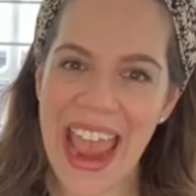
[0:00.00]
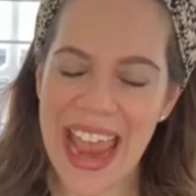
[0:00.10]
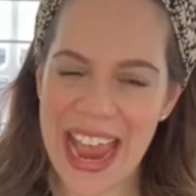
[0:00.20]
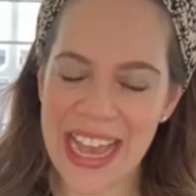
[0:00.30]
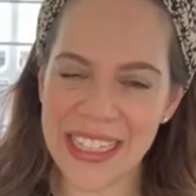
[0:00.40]

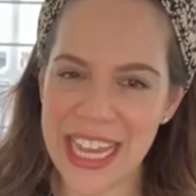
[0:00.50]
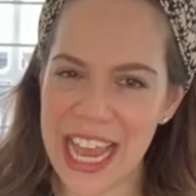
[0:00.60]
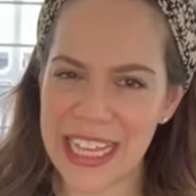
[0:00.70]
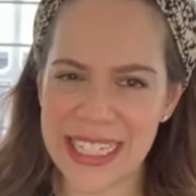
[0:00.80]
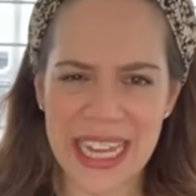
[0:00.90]
And
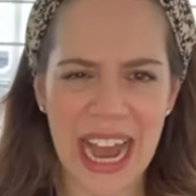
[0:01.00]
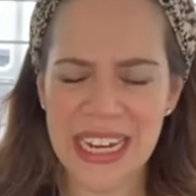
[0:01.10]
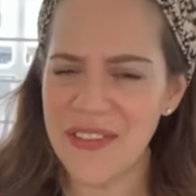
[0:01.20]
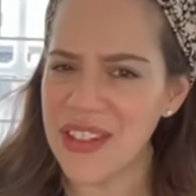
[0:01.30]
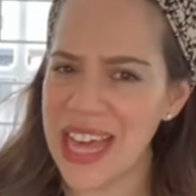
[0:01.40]
it's kind
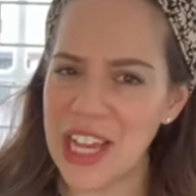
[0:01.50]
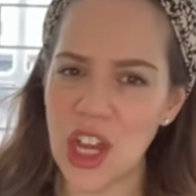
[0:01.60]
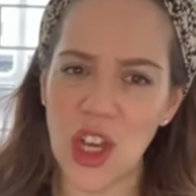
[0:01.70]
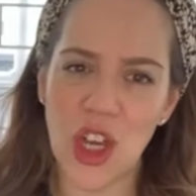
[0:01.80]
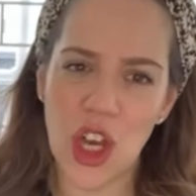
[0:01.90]
of like
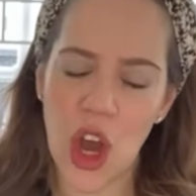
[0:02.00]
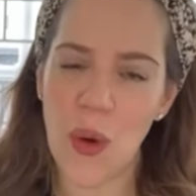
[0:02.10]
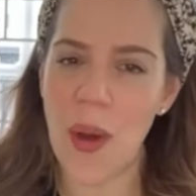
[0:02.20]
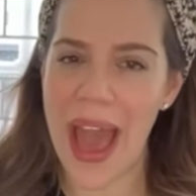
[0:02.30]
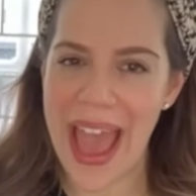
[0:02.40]
a
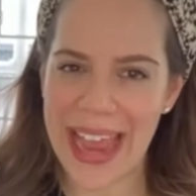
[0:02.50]
go